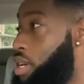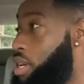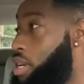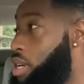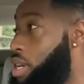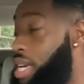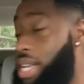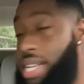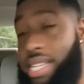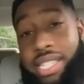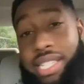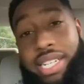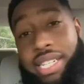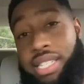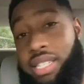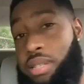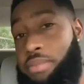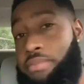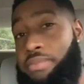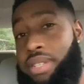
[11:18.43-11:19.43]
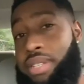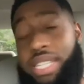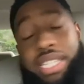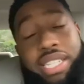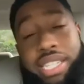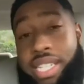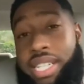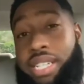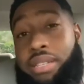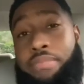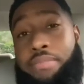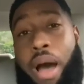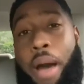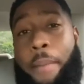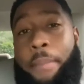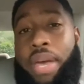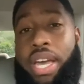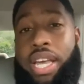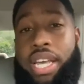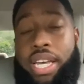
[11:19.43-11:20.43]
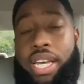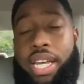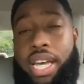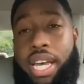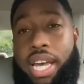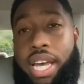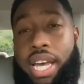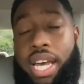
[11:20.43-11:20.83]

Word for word: And it's just, this is just my opinion.